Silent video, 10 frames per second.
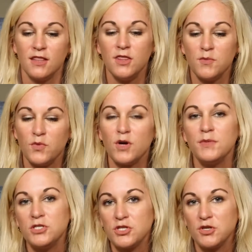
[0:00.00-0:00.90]
The more
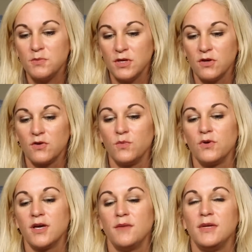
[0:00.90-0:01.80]
mature milk
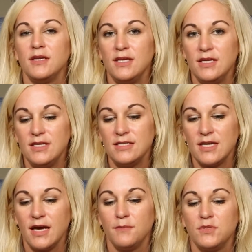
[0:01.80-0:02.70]
will come in any
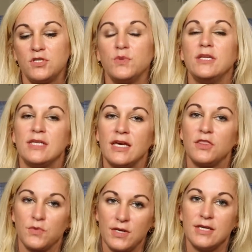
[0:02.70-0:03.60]
time between day
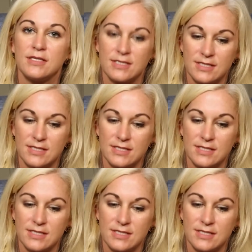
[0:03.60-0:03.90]
3 and